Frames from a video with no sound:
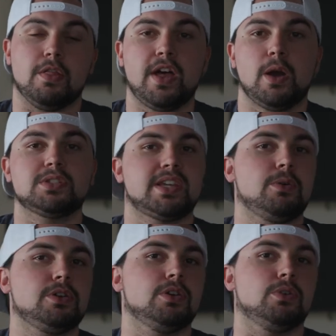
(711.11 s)
they'll
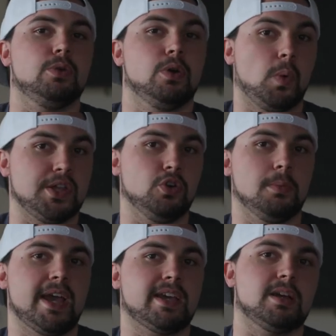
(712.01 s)
tell you when you're
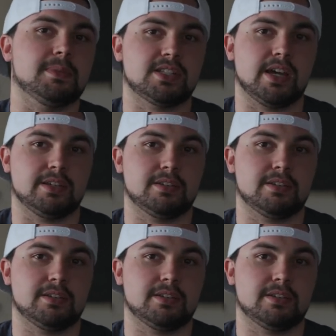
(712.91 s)
making a mistake.